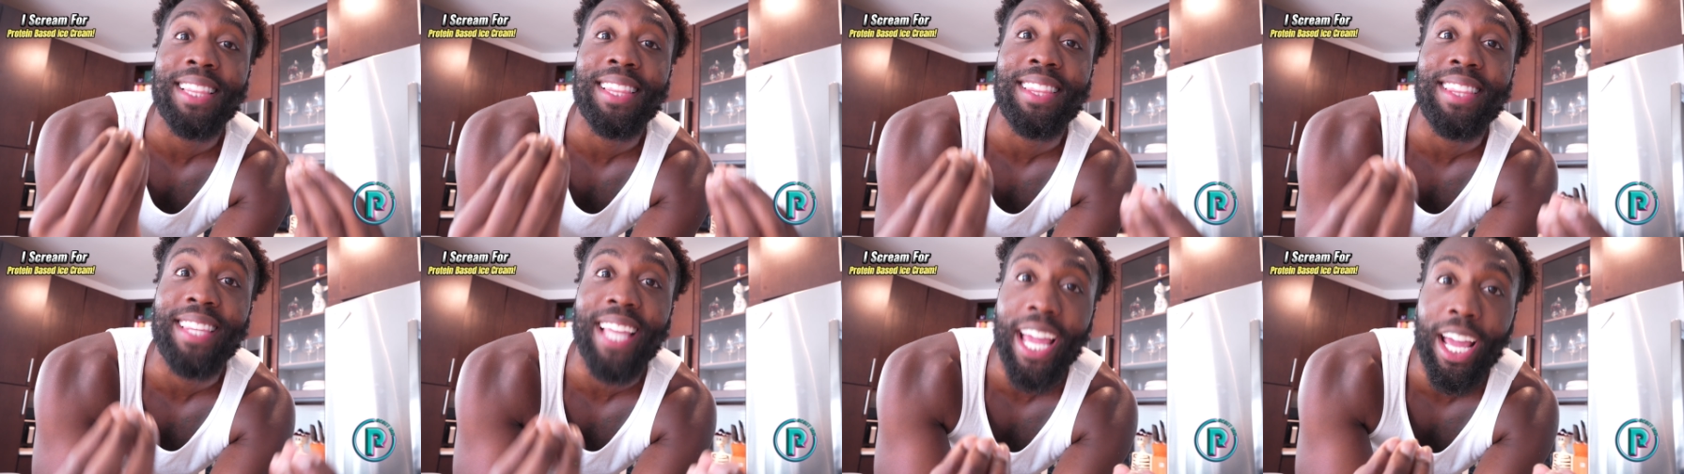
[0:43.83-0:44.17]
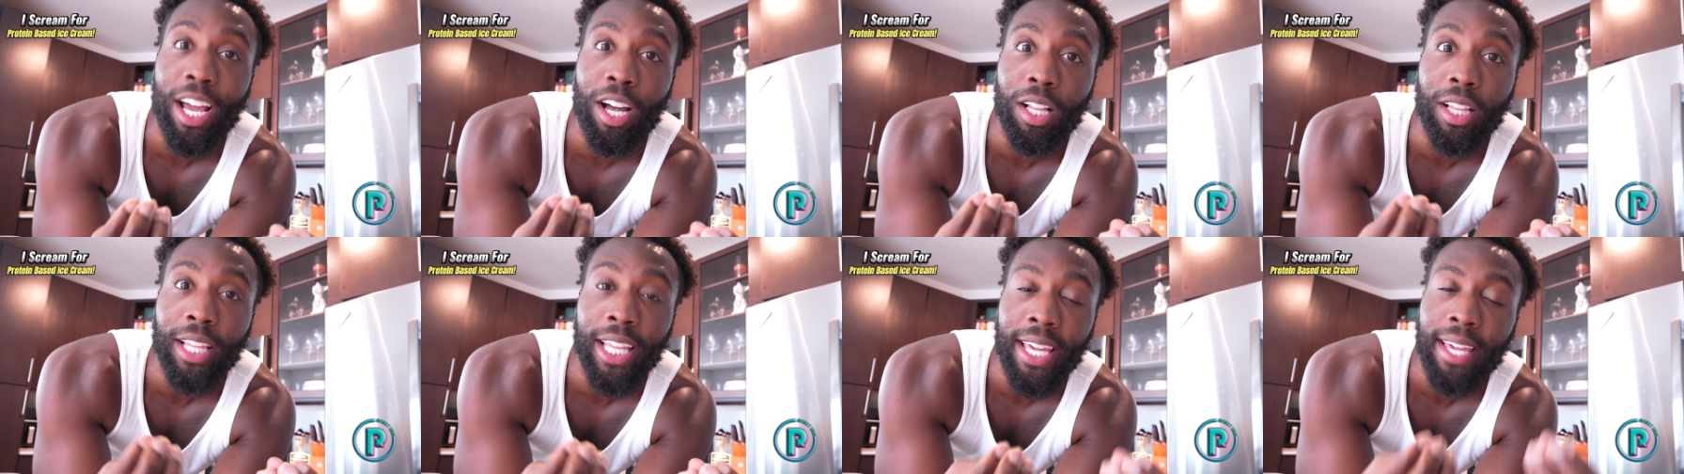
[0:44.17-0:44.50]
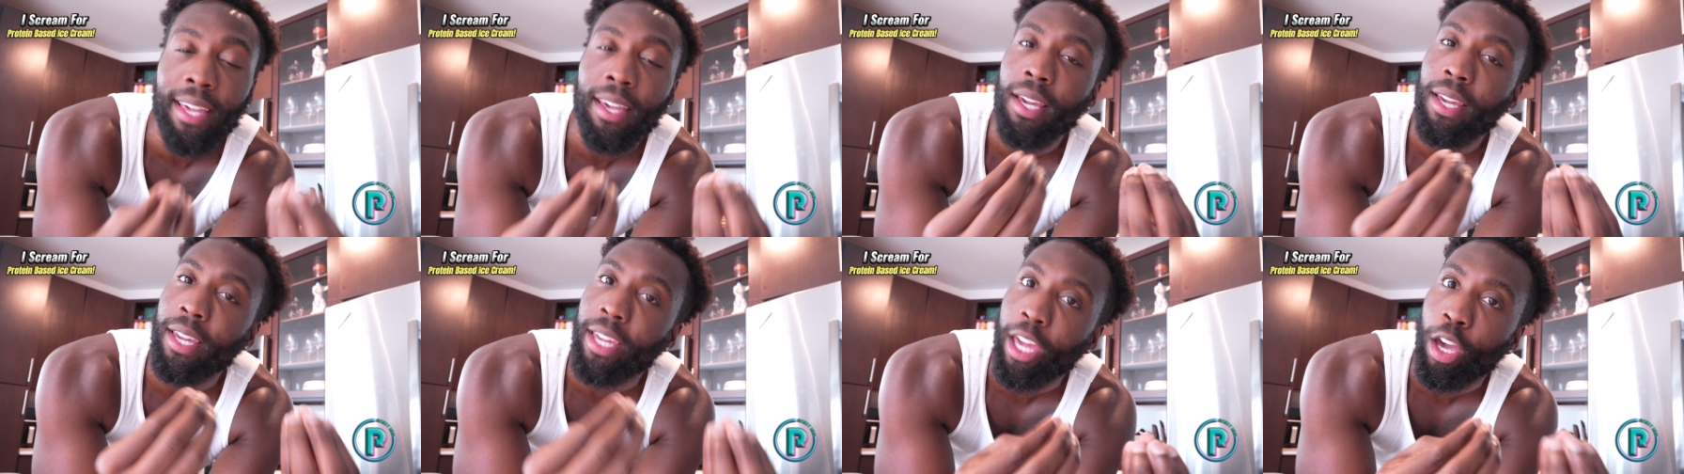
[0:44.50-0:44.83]

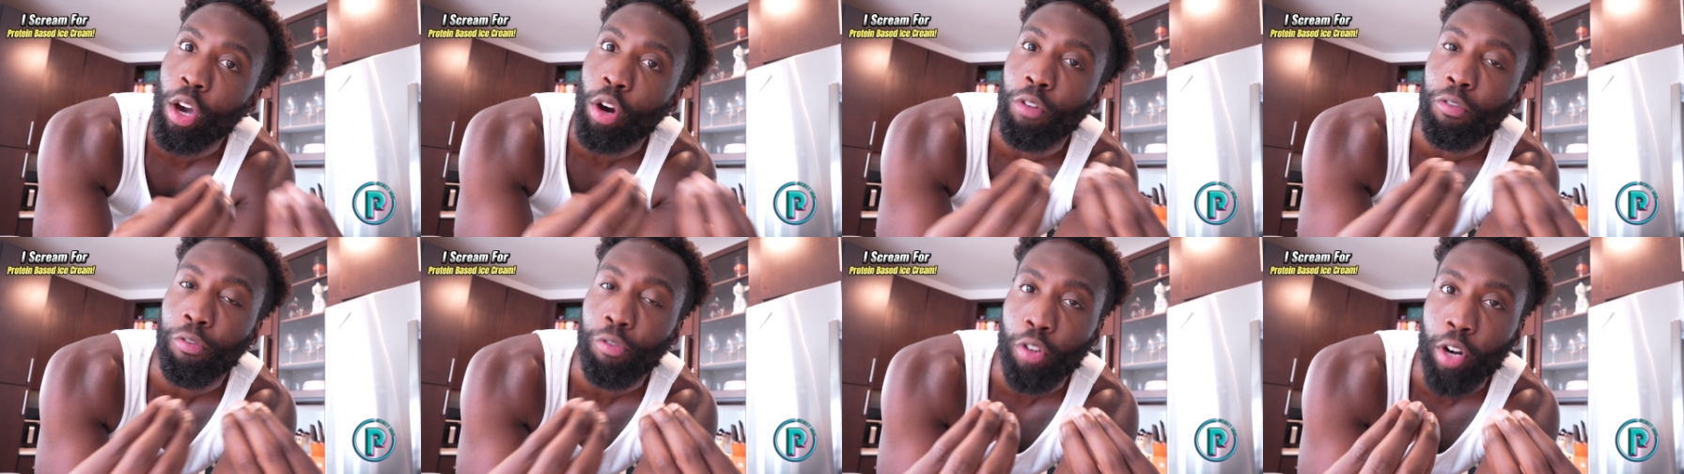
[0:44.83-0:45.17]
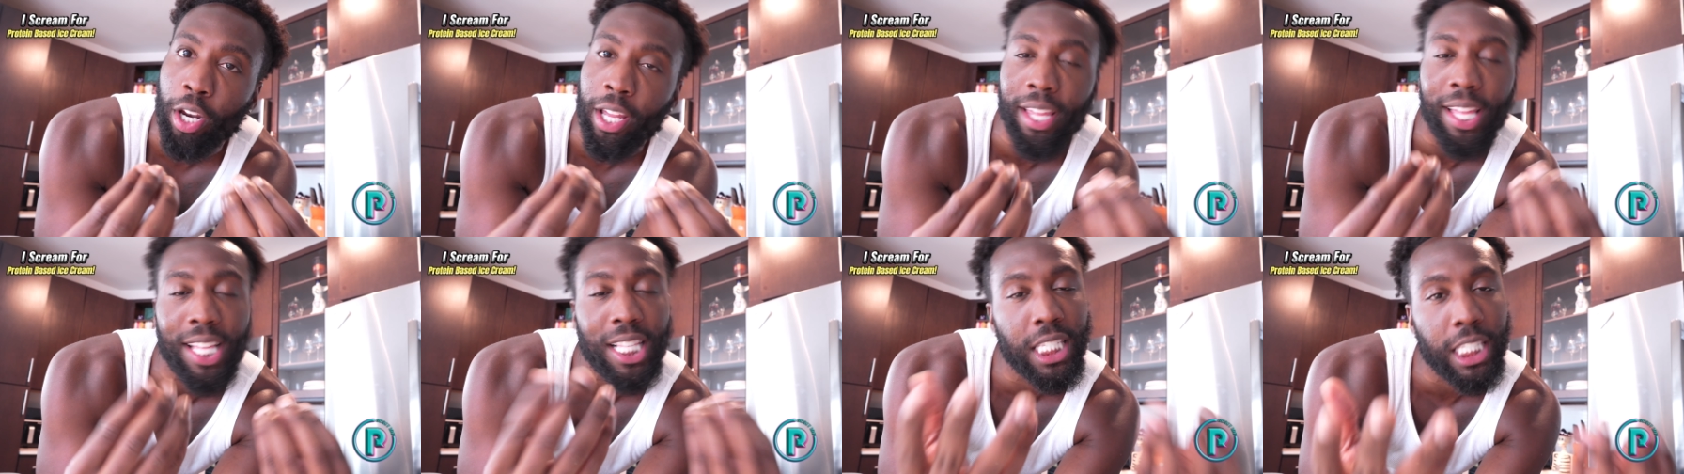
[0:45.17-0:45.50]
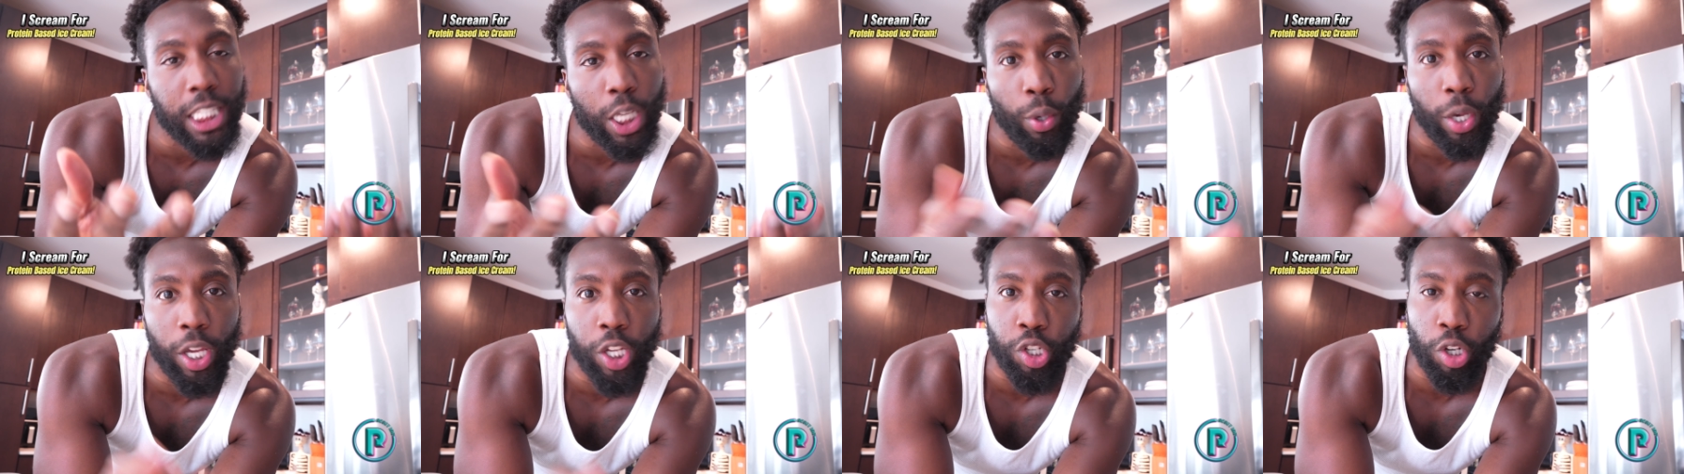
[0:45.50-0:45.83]
daily, guilt-free, and
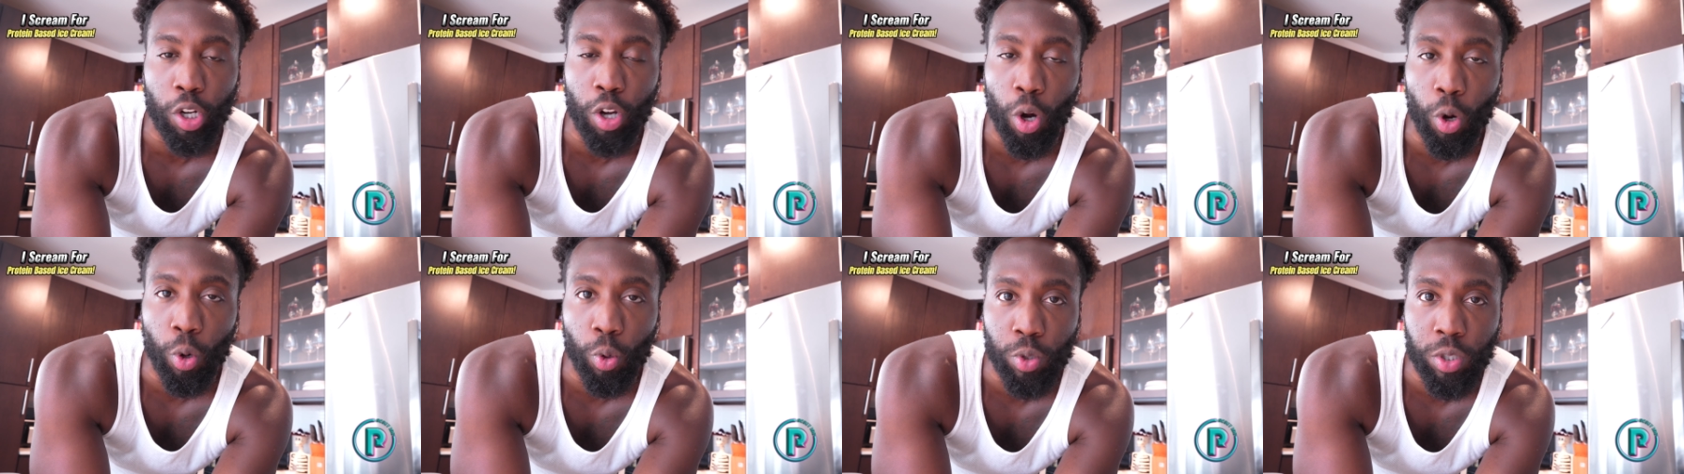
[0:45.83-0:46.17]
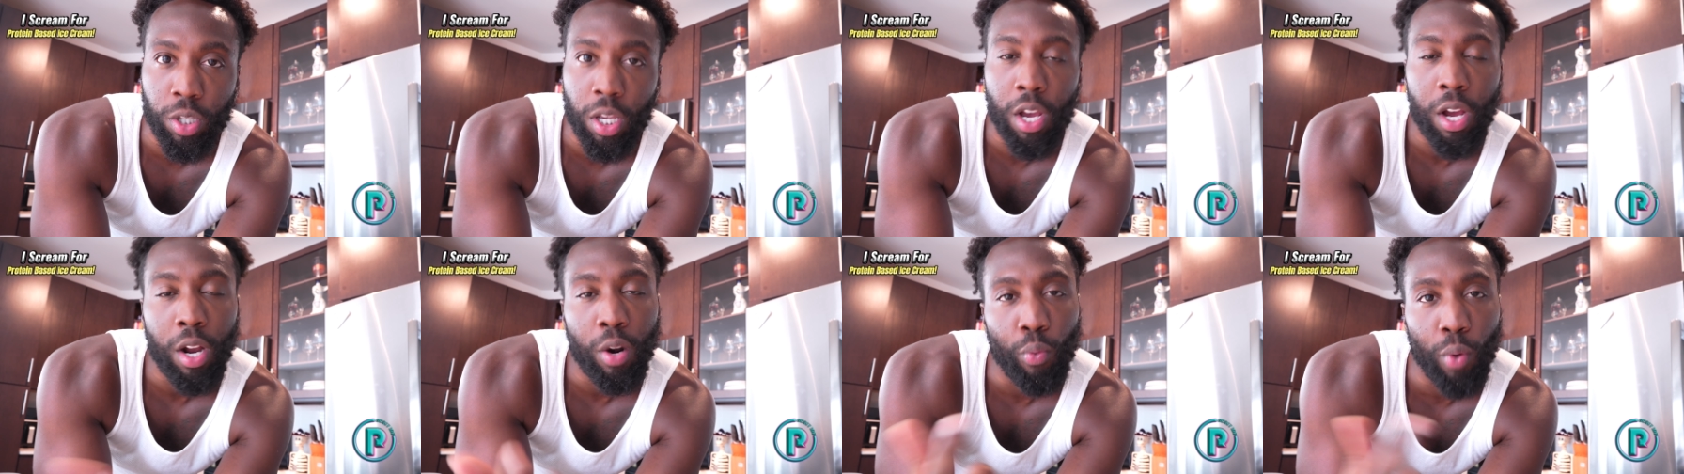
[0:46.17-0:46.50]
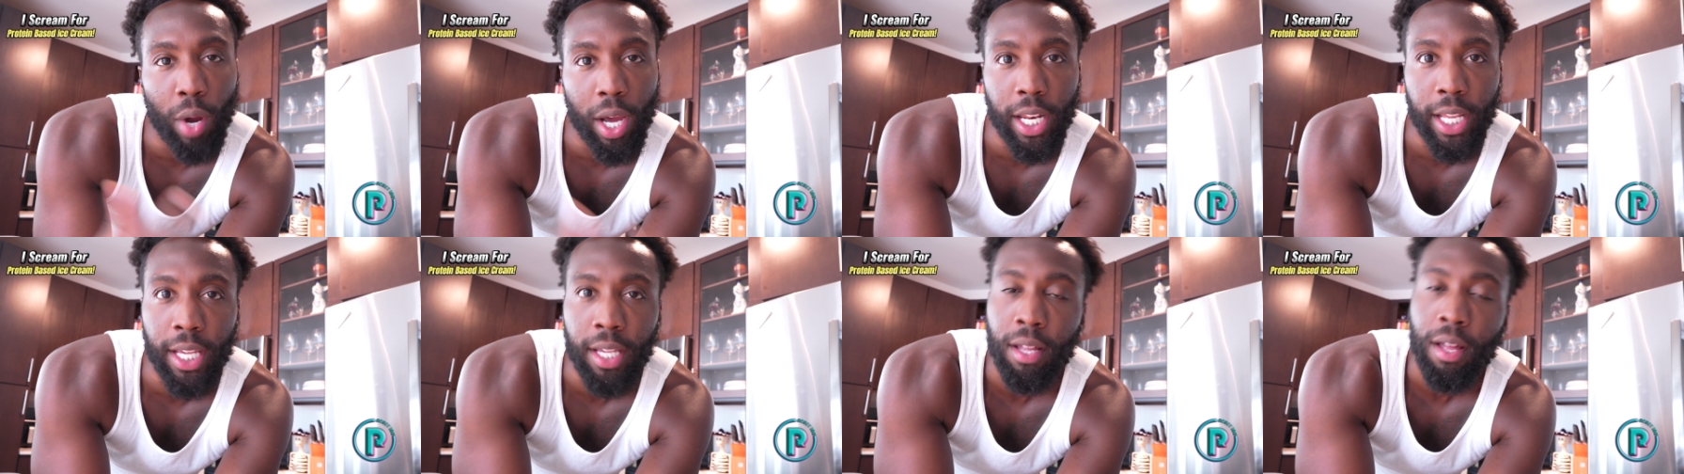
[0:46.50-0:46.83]
still hit your goals.
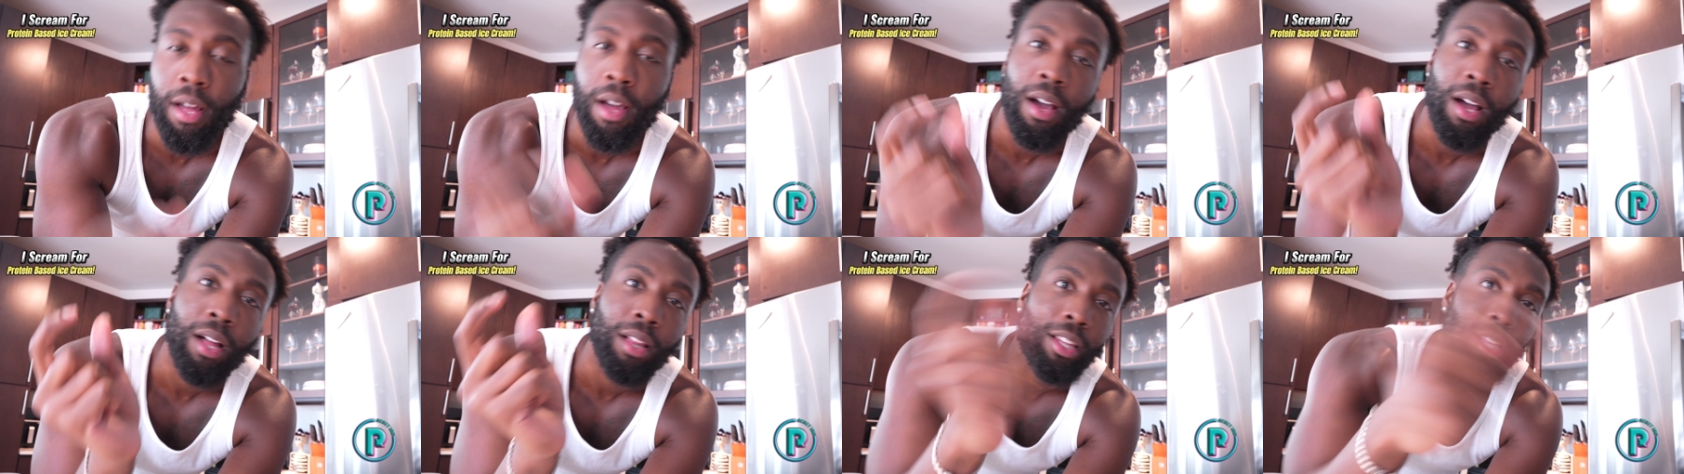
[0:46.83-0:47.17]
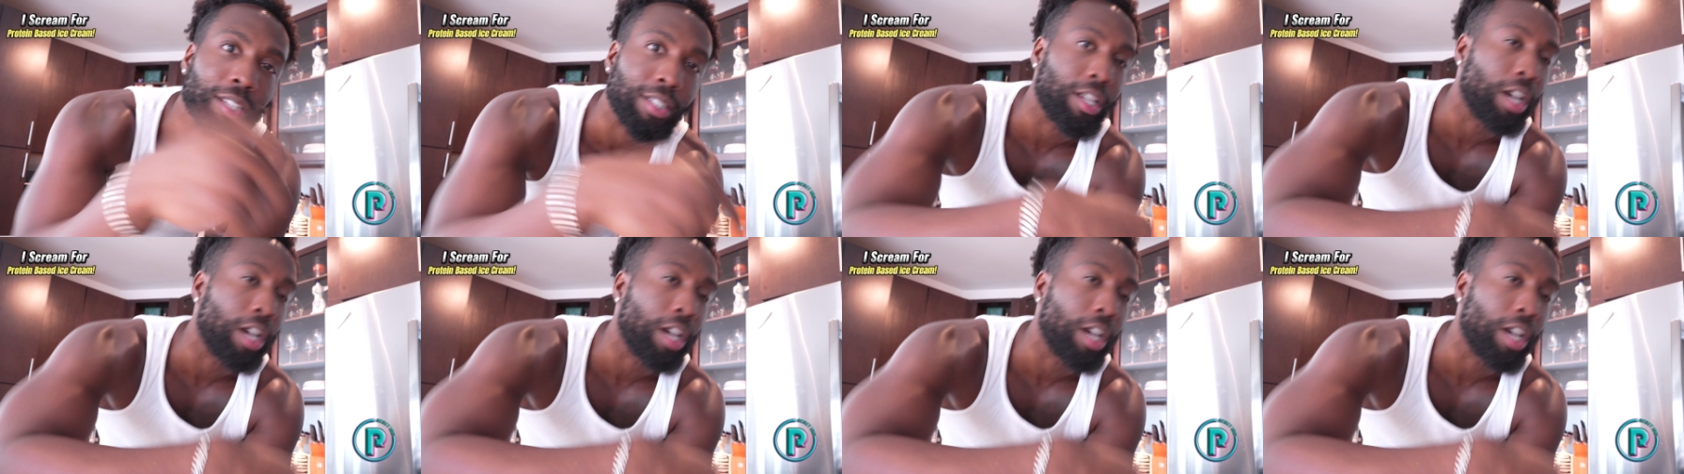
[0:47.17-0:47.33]
Ready? Let's